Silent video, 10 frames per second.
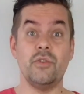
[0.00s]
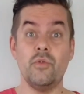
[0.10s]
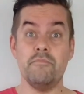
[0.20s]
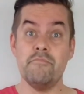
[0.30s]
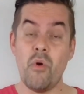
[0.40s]
to
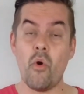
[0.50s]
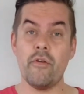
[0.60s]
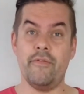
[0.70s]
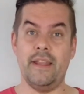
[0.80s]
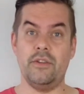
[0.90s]
do
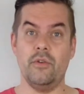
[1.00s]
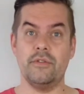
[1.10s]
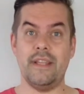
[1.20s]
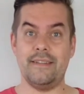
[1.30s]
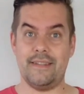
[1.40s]
more
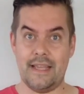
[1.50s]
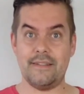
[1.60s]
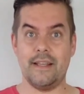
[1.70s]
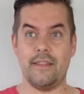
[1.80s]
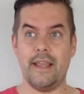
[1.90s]
videos and
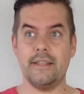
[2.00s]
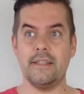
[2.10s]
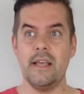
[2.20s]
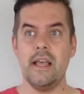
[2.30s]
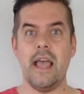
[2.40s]
testing this.